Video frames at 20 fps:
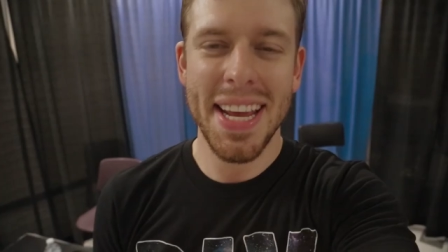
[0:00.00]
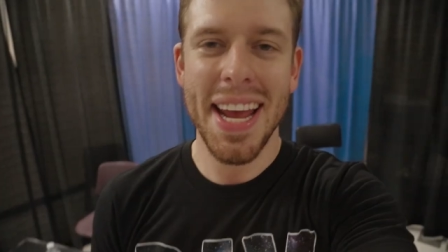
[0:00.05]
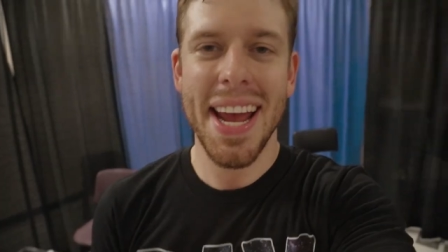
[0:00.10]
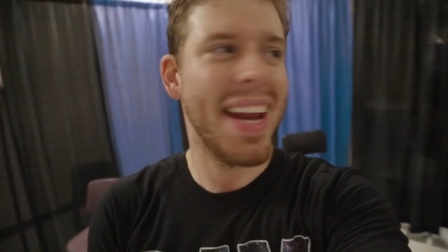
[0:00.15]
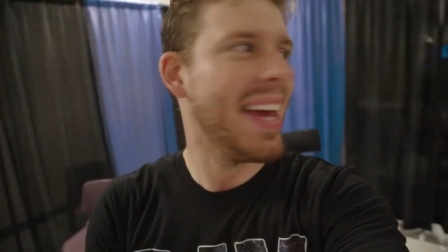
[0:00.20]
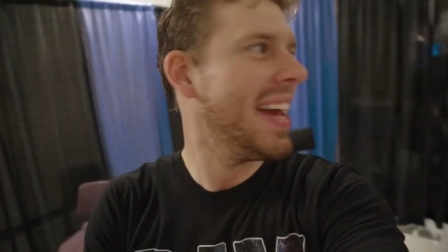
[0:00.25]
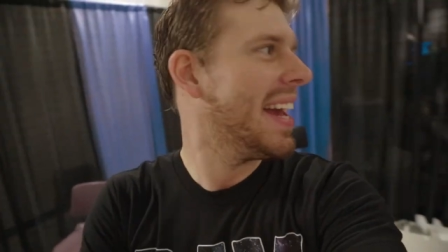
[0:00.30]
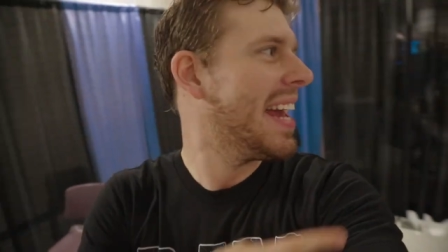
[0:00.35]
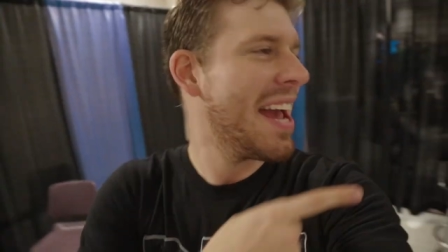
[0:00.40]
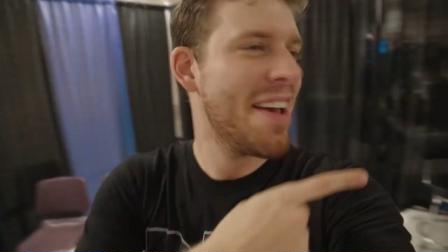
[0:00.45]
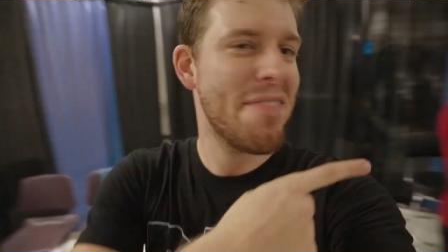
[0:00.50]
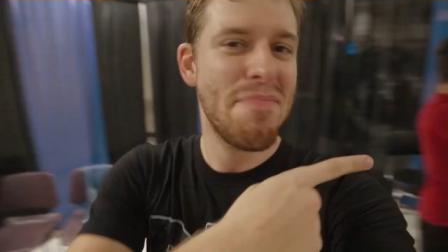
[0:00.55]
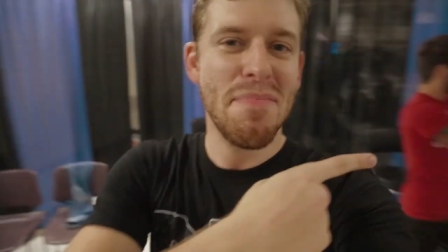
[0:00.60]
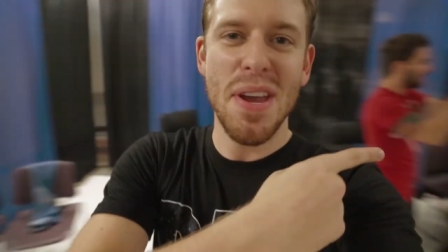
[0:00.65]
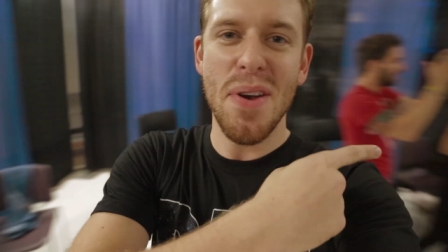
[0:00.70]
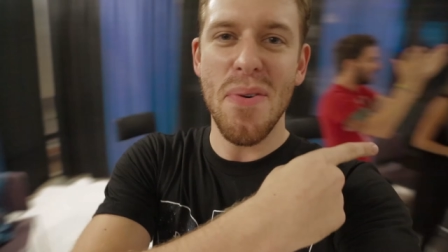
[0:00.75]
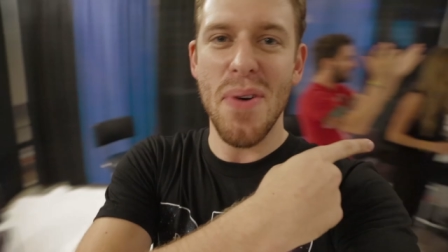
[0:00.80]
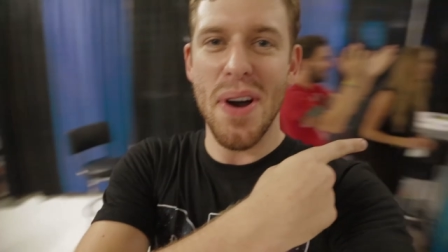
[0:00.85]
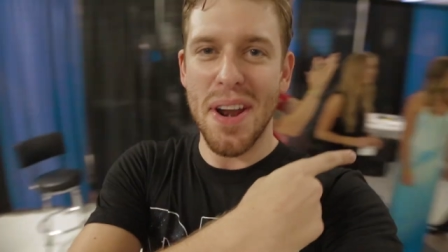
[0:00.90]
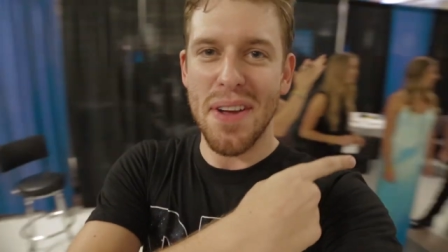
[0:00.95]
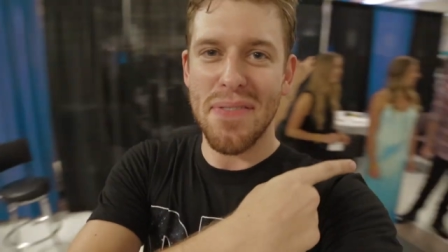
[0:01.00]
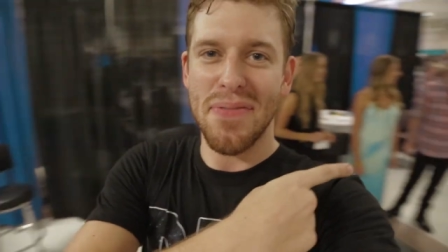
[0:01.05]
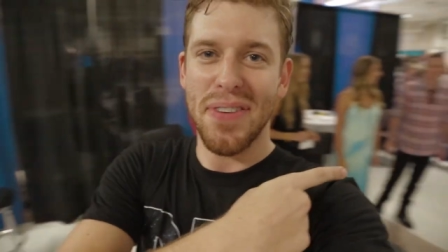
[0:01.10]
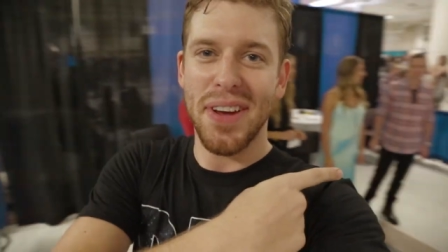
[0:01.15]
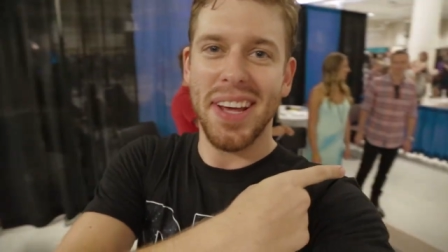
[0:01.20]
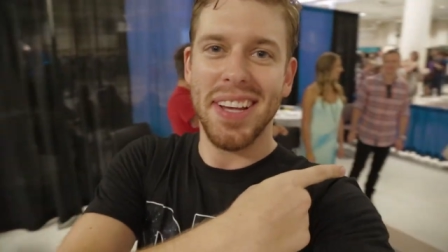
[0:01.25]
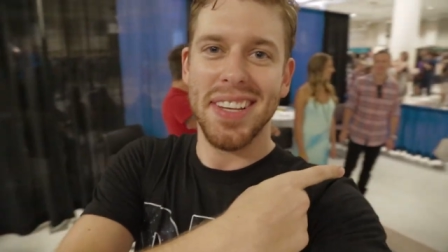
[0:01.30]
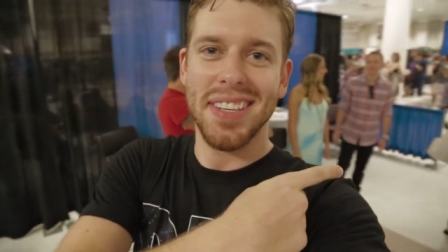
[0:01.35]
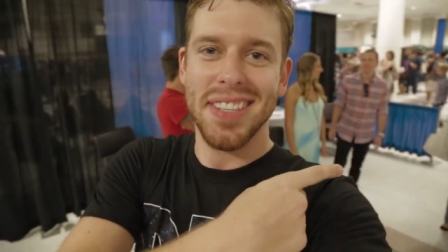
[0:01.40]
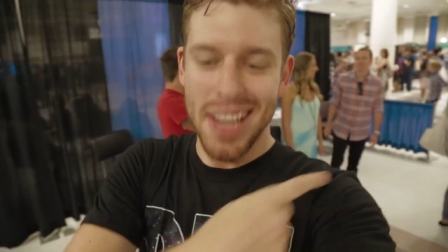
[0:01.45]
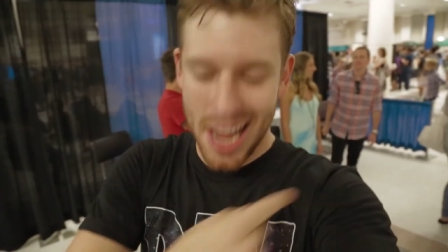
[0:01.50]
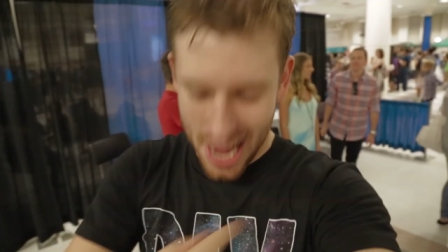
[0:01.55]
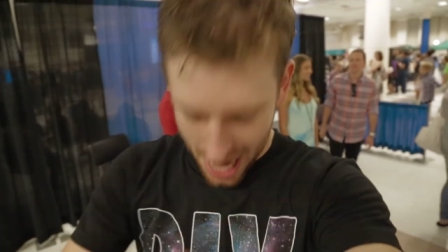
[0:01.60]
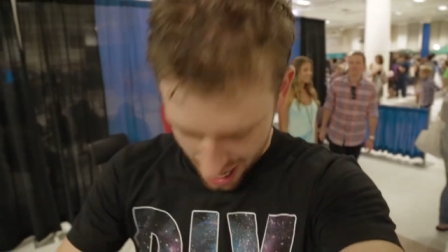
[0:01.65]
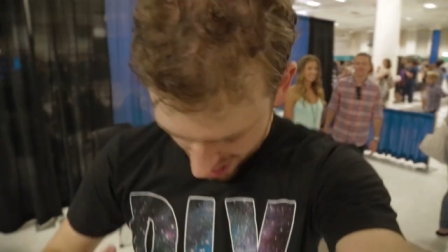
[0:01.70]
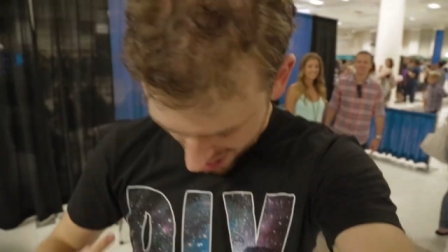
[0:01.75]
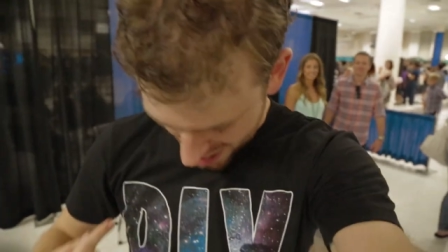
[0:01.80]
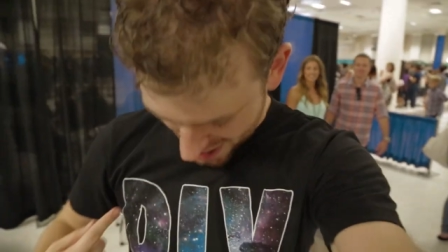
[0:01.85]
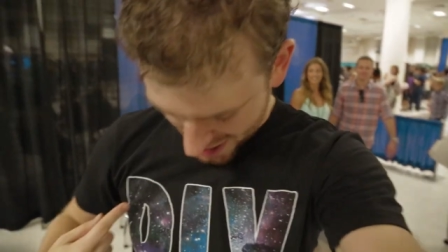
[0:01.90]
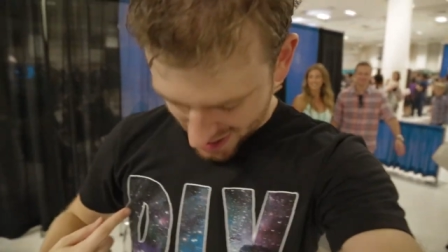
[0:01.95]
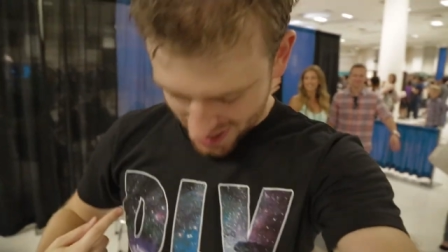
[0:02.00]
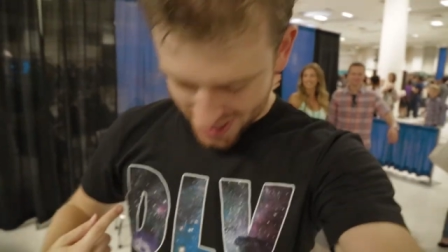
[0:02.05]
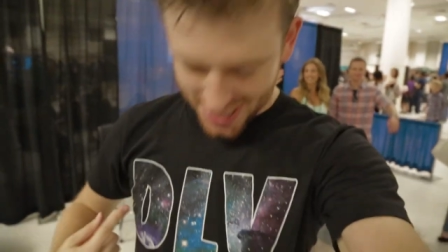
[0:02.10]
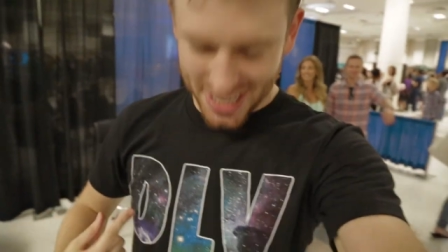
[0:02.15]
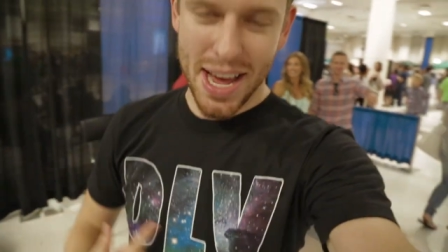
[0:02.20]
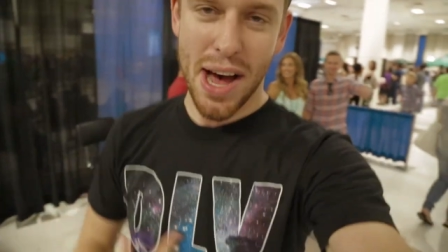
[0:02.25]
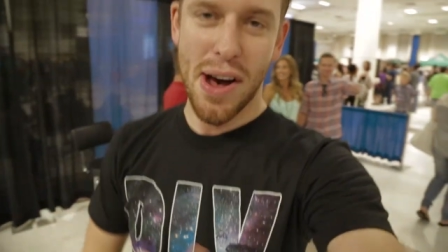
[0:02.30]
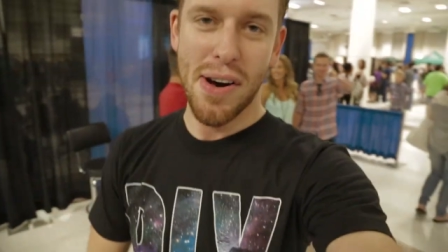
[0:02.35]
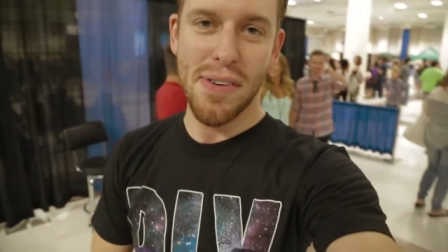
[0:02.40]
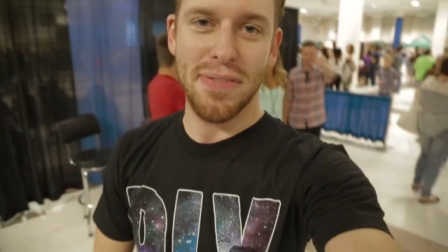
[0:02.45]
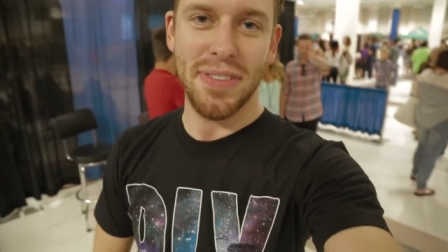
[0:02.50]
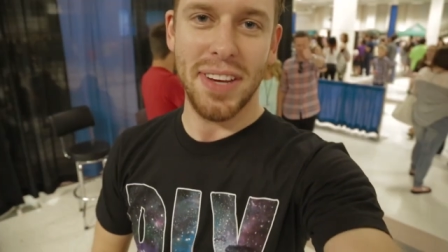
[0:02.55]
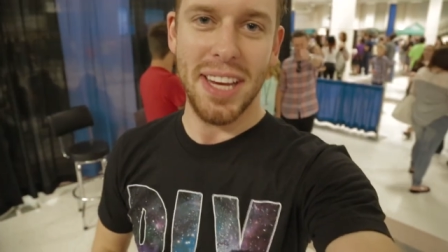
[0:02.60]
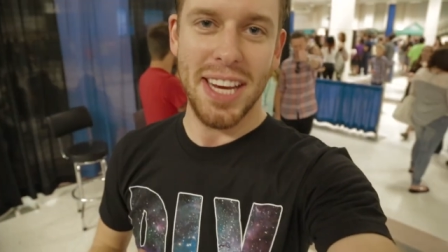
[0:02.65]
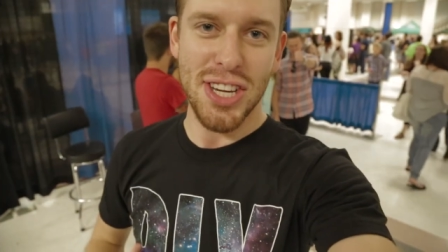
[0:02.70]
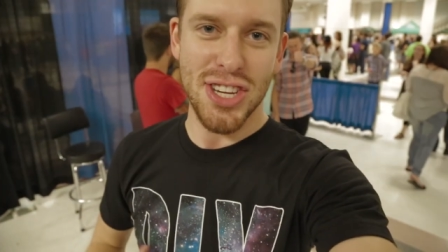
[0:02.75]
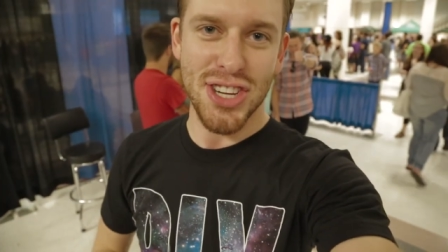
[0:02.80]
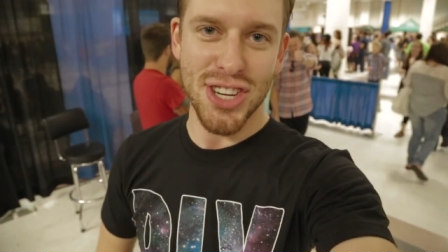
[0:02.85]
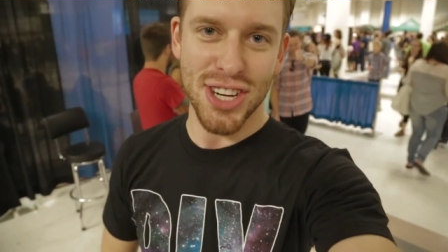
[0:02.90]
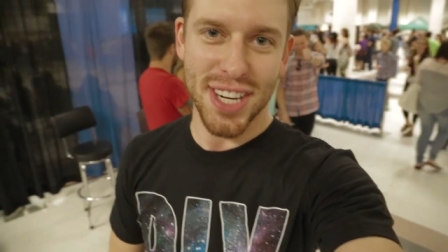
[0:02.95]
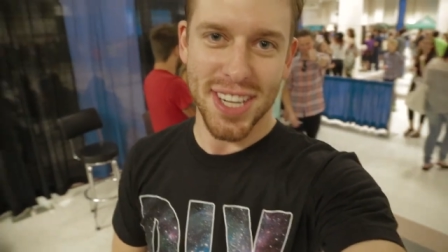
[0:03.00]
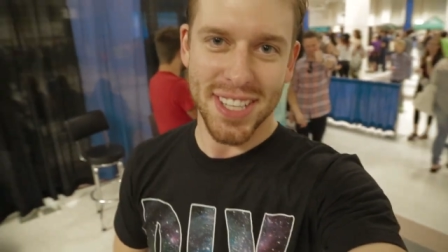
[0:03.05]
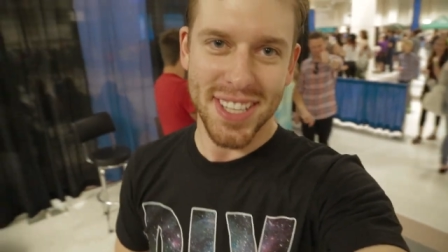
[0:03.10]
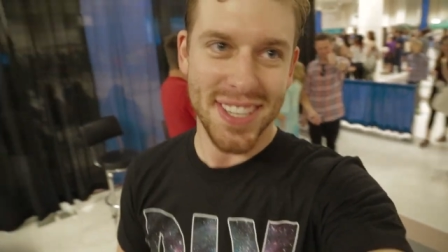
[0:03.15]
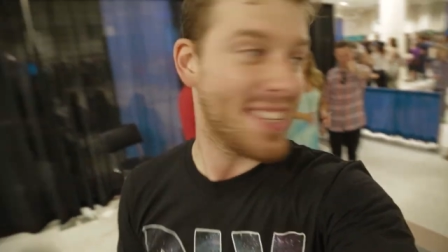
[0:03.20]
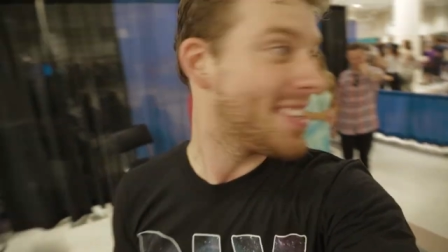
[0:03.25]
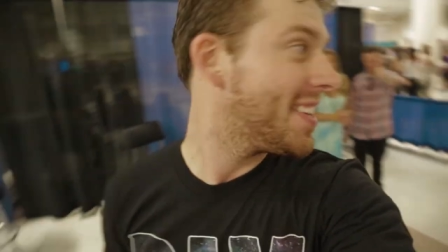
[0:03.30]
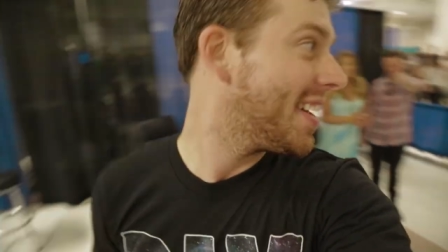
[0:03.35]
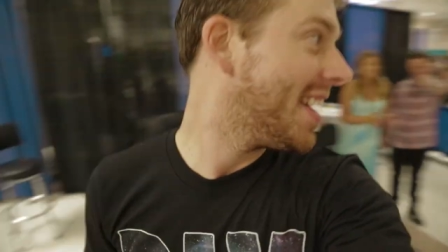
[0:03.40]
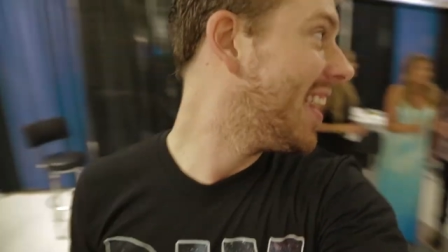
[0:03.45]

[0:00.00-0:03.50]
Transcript: Danny gave me one of his uh, DLV shirts.